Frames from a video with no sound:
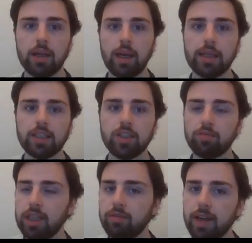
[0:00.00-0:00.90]
it's not
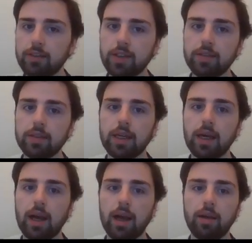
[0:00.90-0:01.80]
really relevant,
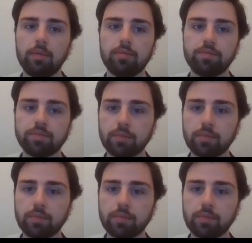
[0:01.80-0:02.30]
and